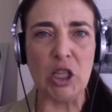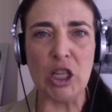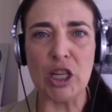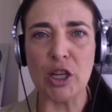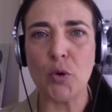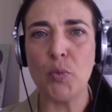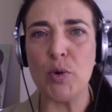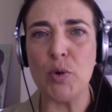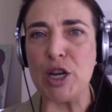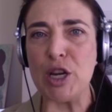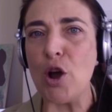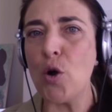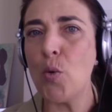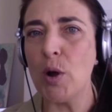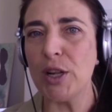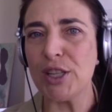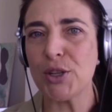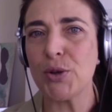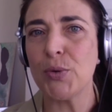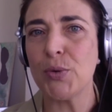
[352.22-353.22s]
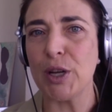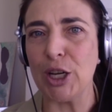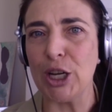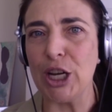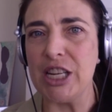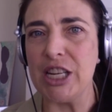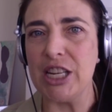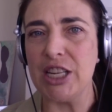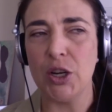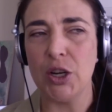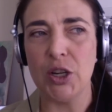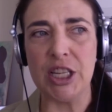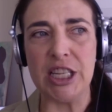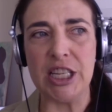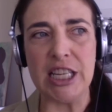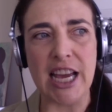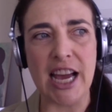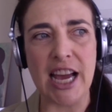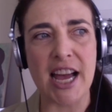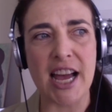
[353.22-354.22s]
look, we know what's going on here.
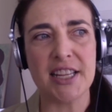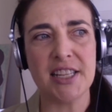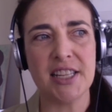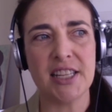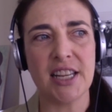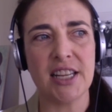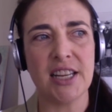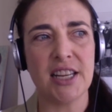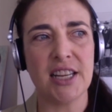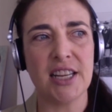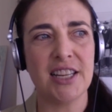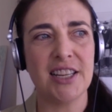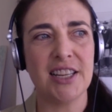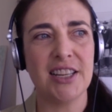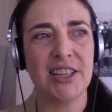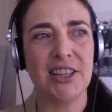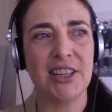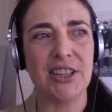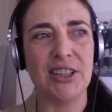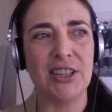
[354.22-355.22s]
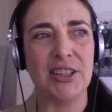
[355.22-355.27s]
He has uh,